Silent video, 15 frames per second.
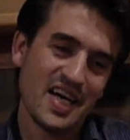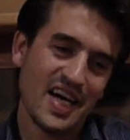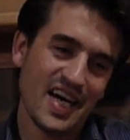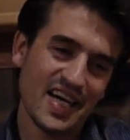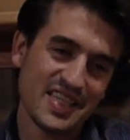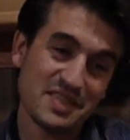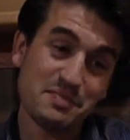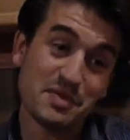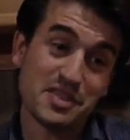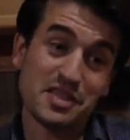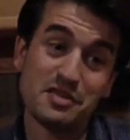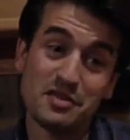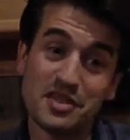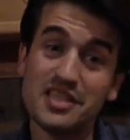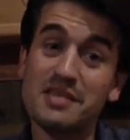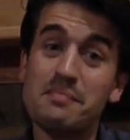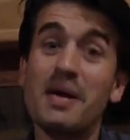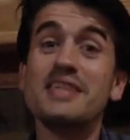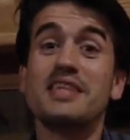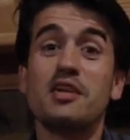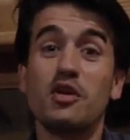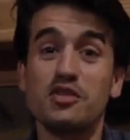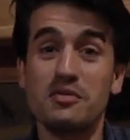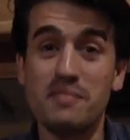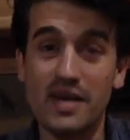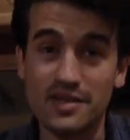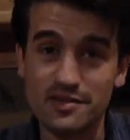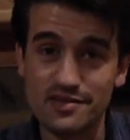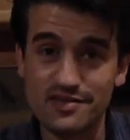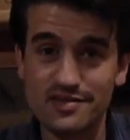and in particular the Martinotti
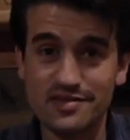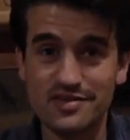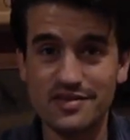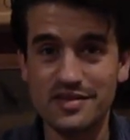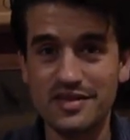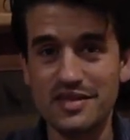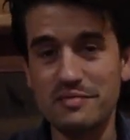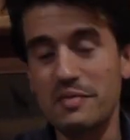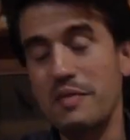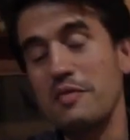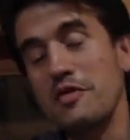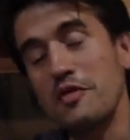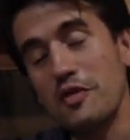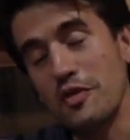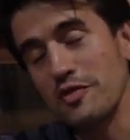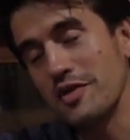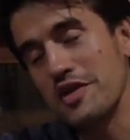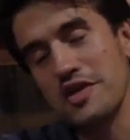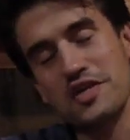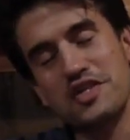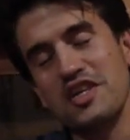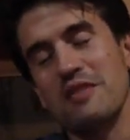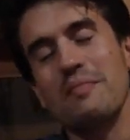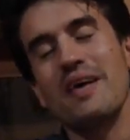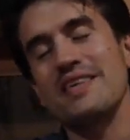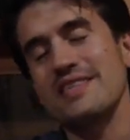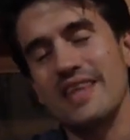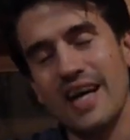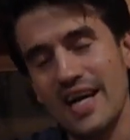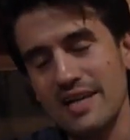method. Maybe you know the Charmat
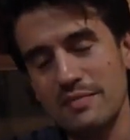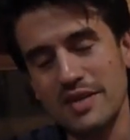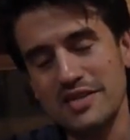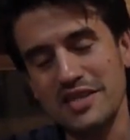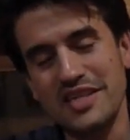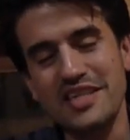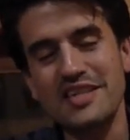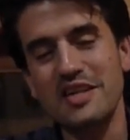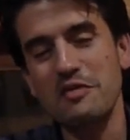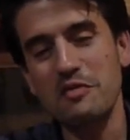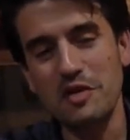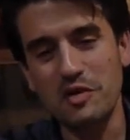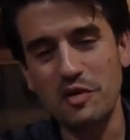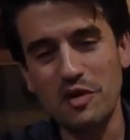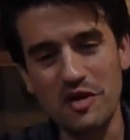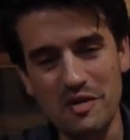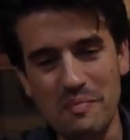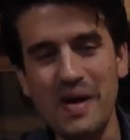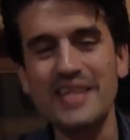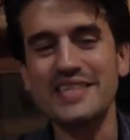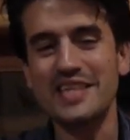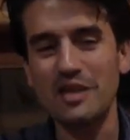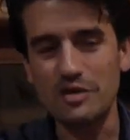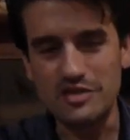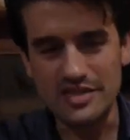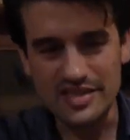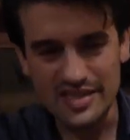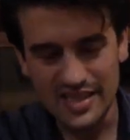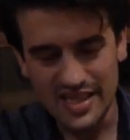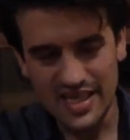style, but in Italy we call it Martinotti.
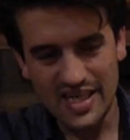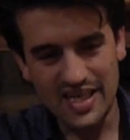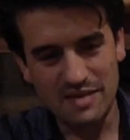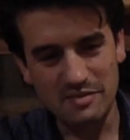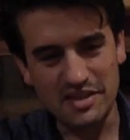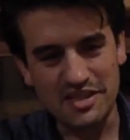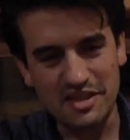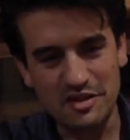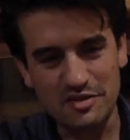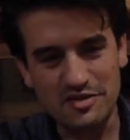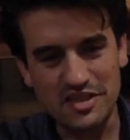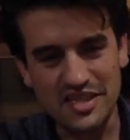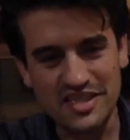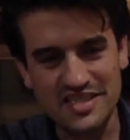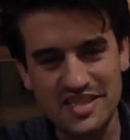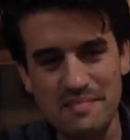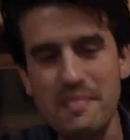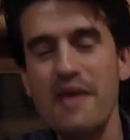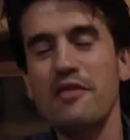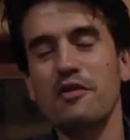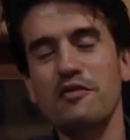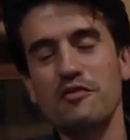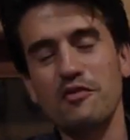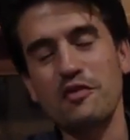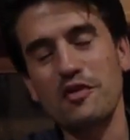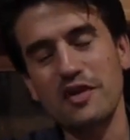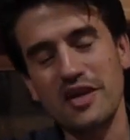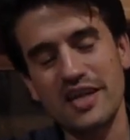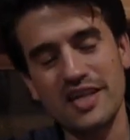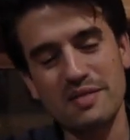Martinotti is the method
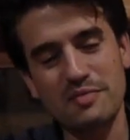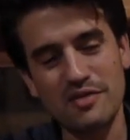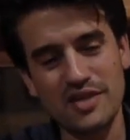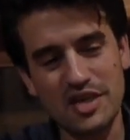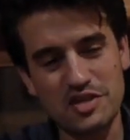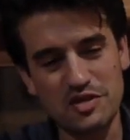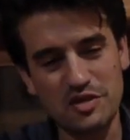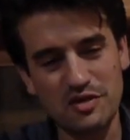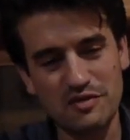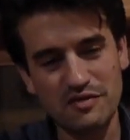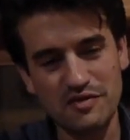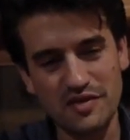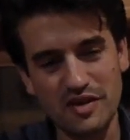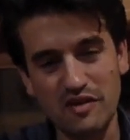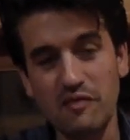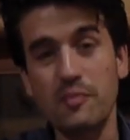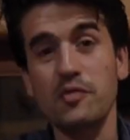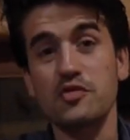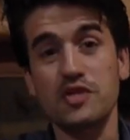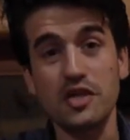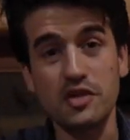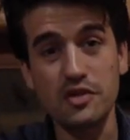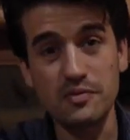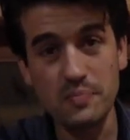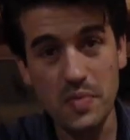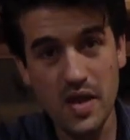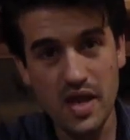for the production of Prosecco,